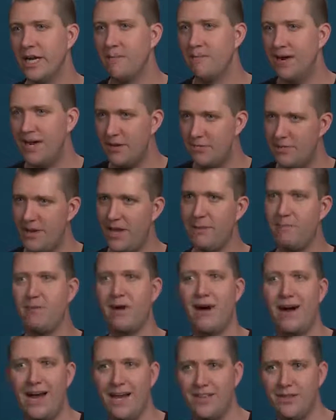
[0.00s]
I might have been
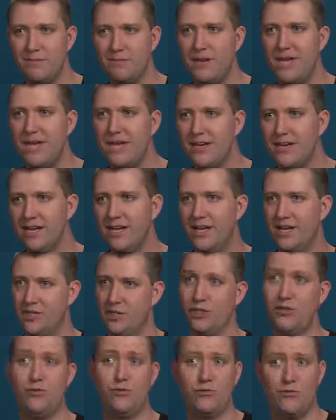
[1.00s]
behind the beat
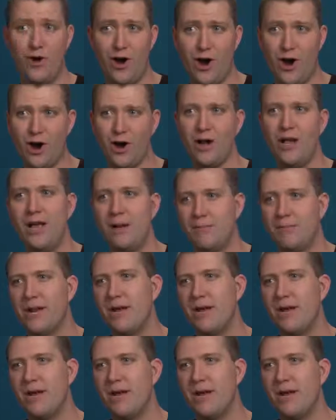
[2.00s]
too far,